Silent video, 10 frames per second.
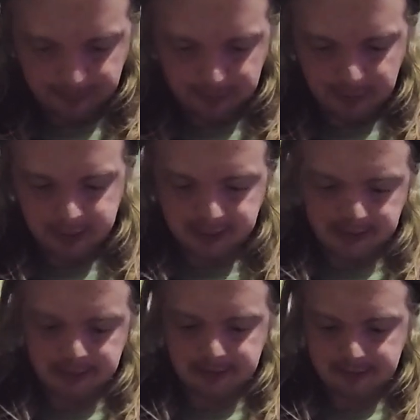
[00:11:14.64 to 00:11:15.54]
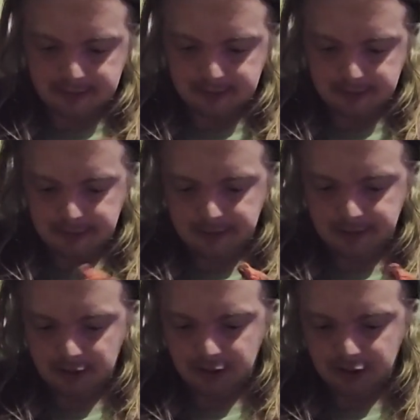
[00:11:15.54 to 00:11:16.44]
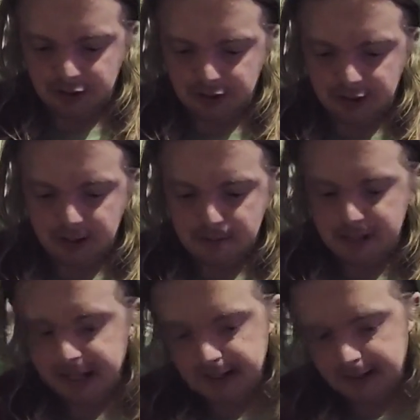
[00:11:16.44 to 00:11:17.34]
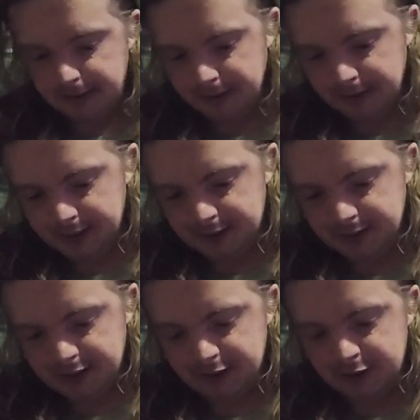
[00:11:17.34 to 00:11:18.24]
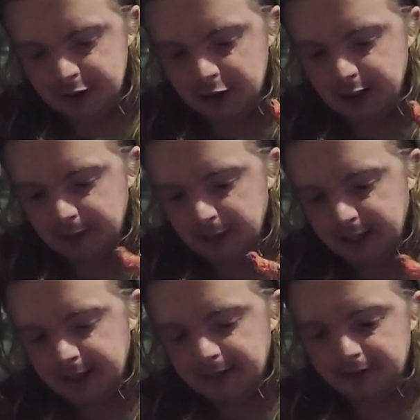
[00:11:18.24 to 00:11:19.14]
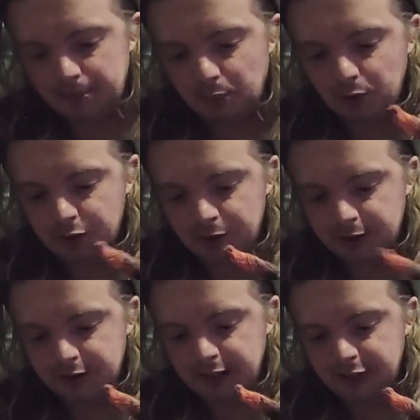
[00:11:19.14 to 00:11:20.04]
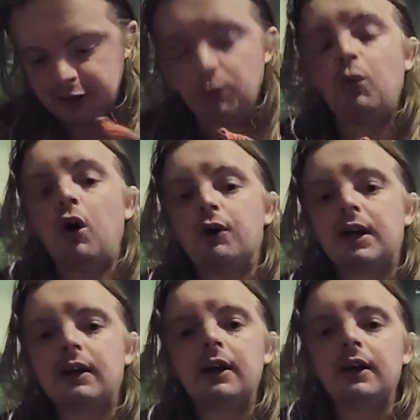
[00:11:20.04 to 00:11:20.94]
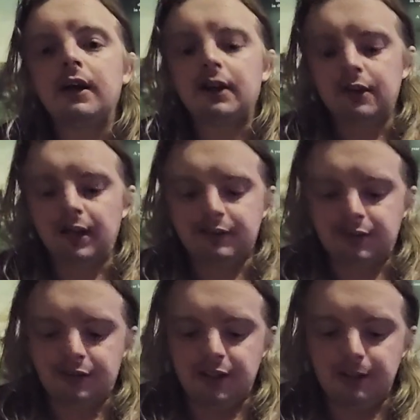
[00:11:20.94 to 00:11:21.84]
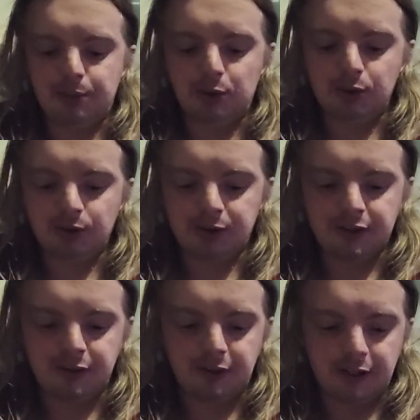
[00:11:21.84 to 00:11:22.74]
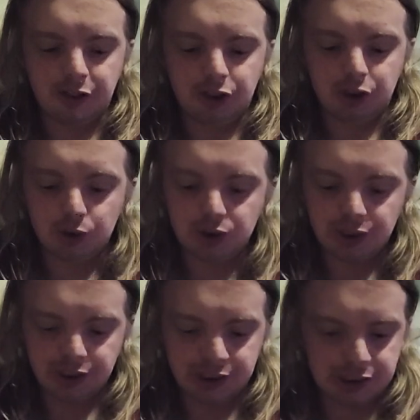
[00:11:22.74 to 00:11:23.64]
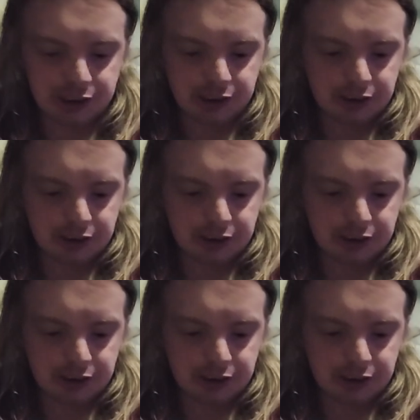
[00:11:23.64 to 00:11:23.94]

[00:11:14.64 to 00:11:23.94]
Like, they should have done better for these figures too. Like, where the ball joints actually won't... Like, these ball joints are fucking useless.